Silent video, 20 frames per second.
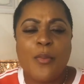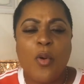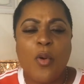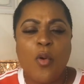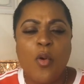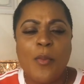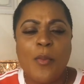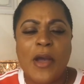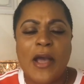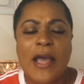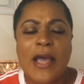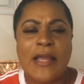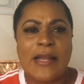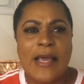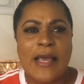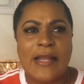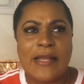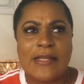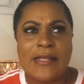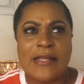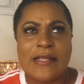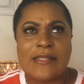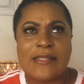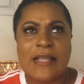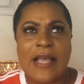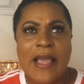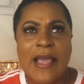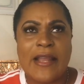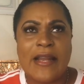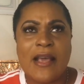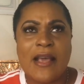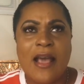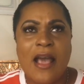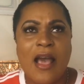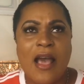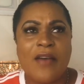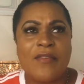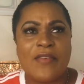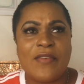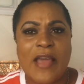Puma and Adidas kind of
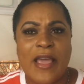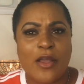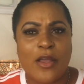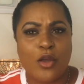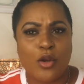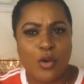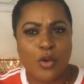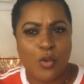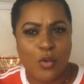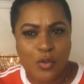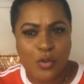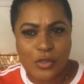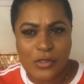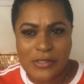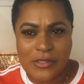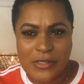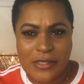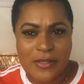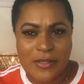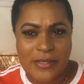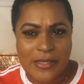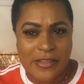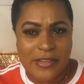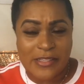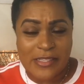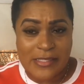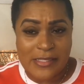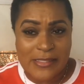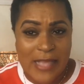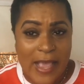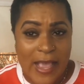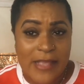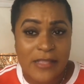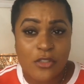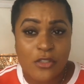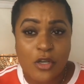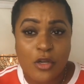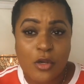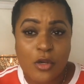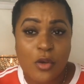have like close, the, their
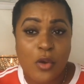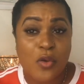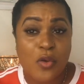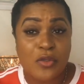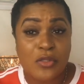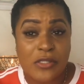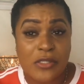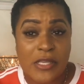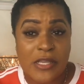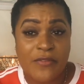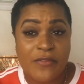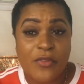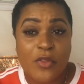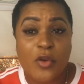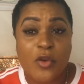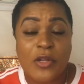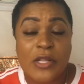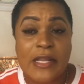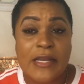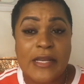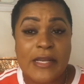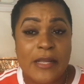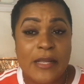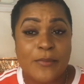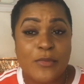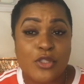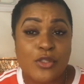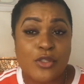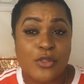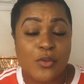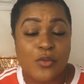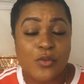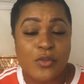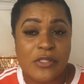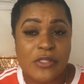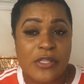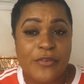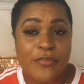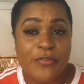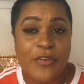designs are close, even though they name the
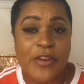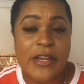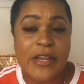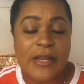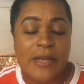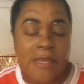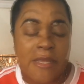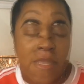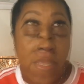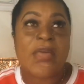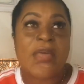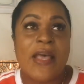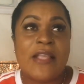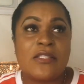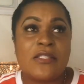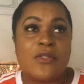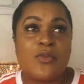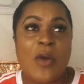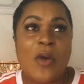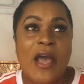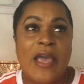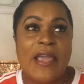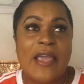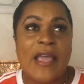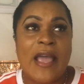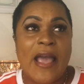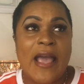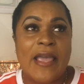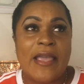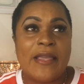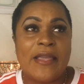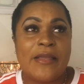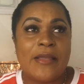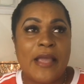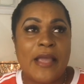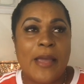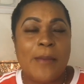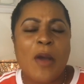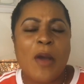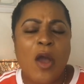shoes differently. That's why
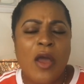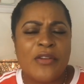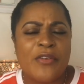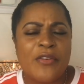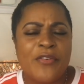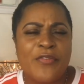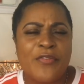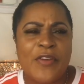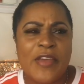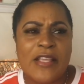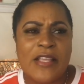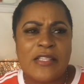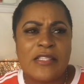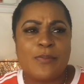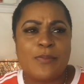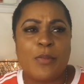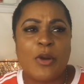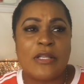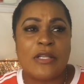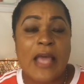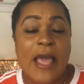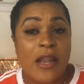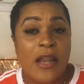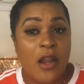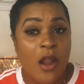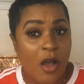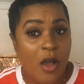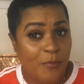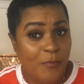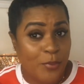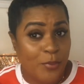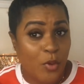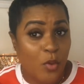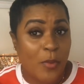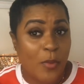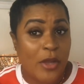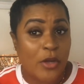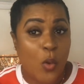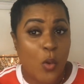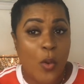I am on the fence, but I love
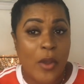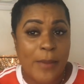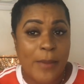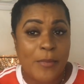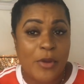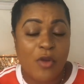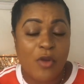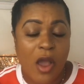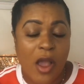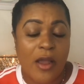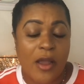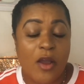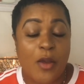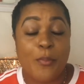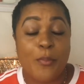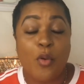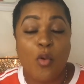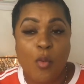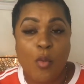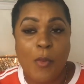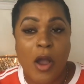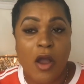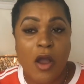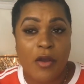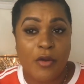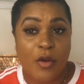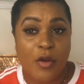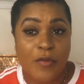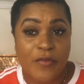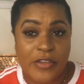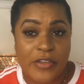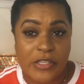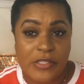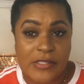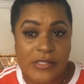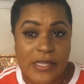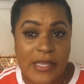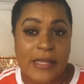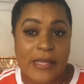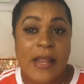Puma, don't get me wrong, or Puma, or however
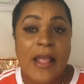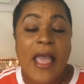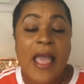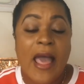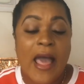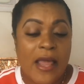you say it.